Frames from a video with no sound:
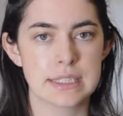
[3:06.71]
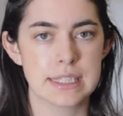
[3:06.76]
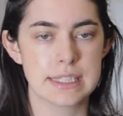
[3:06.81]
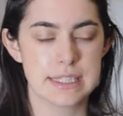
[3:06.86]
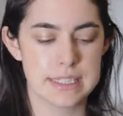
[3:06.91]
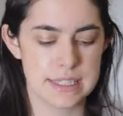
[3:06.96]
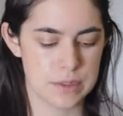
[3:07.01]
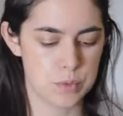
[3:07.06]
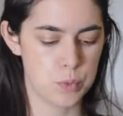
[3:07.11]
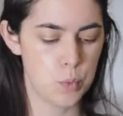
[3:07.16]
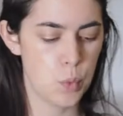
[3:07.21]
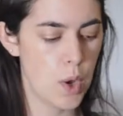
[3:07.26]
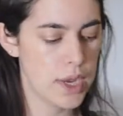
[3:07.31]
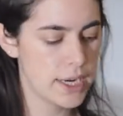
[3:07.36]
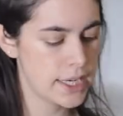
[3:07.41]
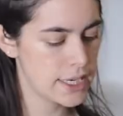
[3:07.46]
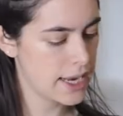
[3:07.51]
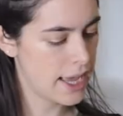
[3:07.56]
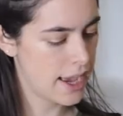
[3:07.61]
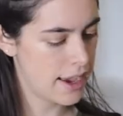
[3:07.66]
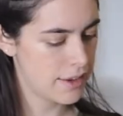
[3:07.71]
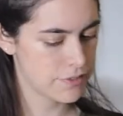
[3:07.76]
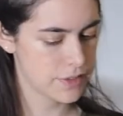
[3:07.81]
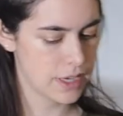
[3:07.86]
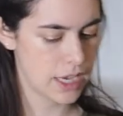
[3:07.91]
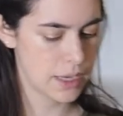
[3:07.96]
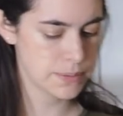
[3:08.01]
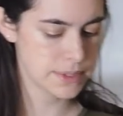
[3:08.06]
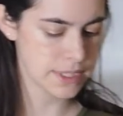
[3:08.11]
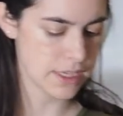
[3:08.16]
This is one and a half
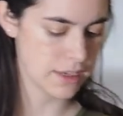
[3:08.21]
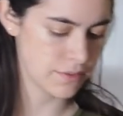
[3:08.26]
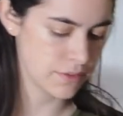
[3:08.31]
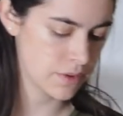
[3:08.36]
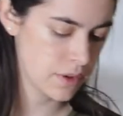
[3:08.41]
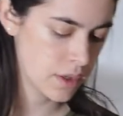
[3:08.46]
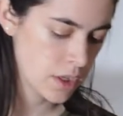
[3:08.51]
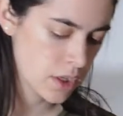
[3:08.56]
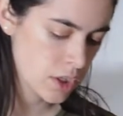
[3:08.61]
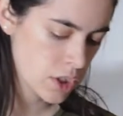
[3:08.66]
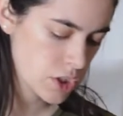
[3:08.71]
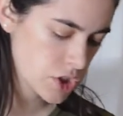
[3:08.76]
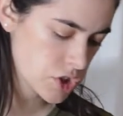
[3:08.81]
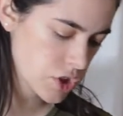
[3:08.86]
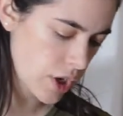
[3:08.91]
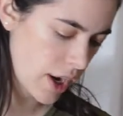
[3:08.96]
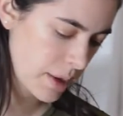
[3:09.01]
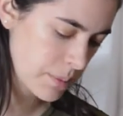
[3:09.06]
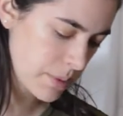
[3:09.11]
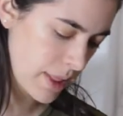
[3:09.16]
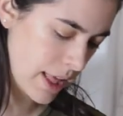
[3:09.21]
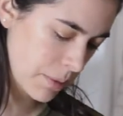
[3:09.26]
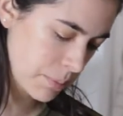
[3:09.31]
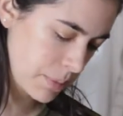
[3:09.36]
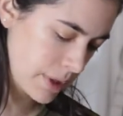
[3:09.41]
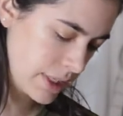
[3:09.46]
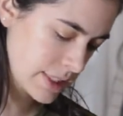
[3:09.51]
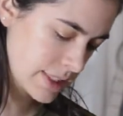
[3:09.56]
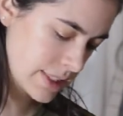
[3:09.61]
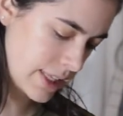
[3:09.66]
cups of dry black beans